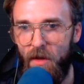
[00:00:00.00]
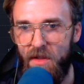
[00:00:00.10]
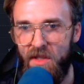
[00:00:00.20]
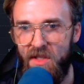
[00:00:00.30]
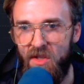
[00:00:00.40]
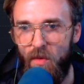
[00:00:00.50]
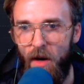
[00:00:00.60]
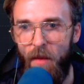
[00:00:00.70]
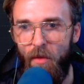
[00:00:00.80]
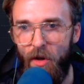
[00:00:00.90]
Because this is where
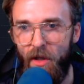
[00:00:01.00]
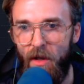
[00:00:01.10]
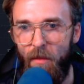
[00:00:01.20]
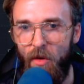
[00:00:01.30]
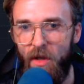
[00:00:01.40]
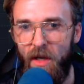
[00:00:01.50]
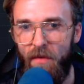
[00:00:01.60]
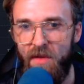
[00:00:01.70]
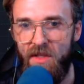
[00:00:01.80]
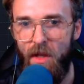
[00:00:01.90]
I'm looking. I'm looking
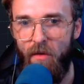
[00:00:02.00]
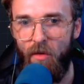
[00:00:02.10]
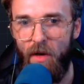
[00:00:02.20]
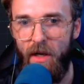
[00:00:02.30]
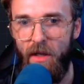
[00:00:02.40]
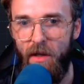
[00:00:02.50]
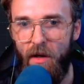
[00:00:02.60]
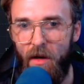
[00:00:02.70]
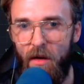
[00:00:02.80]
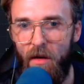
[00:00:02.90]
at this level right
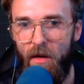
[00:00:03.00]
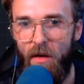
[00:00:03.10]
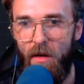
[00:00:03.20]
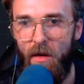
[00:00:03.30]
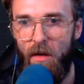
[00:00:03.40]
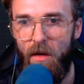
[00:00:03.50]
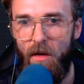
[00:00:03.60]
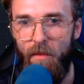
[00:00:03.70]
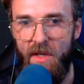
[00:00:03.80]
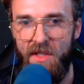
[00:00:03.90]
here.
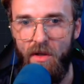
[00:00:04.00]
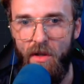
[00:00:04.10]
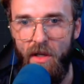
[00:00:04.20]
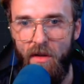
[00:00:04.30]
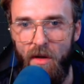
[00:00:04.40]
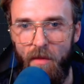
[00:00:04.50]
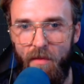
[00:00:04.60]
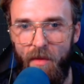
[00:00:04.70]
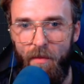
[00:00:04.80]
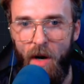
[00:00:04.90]
Basically the
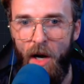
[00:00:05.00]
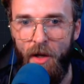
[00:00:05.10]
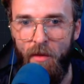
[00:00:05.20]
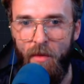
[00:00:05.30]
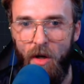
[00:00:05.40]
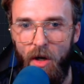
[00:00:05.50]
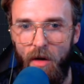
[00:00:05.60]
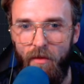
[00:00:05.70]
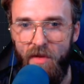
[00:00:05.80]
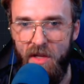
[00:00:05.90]
the bottom
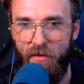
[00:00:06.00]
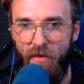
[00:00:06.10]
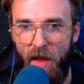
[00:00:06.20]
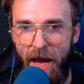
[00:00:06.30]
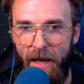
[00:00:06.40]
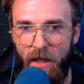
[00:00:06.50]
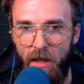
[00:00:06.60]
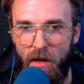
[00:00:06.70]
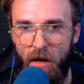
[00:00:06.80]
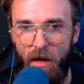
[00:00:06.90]
of the flag
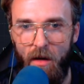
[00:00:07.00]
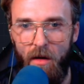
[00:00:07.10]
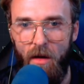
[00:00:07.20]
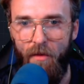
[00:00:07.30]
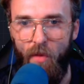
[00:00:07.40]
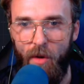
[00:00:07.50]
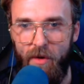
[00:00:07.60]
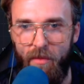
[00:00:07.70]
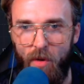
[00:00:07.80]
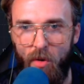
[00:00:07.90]
here of where
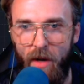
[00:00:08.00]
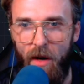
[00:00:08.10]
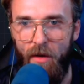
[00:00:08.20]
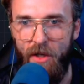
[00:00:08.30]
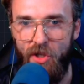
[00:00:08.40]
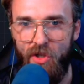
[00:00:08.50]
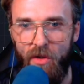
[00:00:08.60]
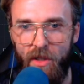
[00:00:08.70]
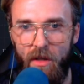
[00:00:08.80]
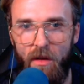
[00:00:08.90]
we broke out
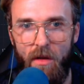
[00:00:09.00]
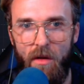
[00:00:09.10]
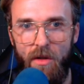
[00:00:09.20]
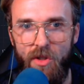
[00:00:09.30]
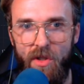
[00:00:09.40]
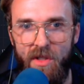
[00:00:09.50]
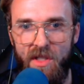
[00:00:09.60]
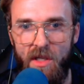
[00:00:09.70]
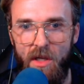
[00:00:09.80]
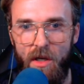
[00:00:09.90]
initially. Because you can
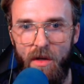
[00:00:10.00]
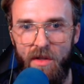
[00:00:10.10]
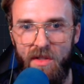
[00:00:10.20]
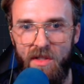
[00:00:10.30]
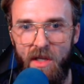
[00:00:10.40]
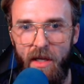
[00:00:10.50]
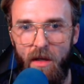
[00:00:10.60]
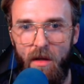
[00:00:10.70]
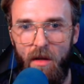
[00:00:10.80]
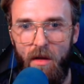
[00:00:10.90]
see here, this is
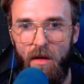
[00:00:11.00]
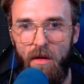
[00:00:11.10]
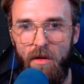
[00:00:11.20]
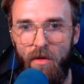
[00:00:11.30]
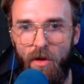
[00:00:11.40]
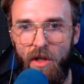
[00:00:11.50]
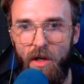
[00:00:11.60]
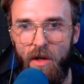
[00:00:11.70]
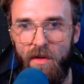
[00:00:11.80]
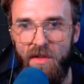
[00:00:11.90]
like you look
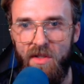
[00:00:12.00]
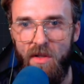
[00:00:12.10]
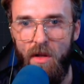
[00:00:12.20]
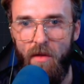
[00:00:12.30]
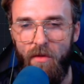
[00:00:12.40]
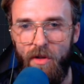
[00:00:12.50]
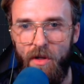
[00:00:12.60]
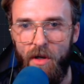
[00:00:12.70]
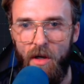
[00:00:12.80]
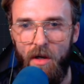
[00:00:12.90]
here, this is the level
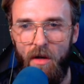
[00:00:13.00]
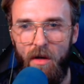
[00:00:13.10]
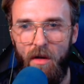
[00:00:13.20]
here.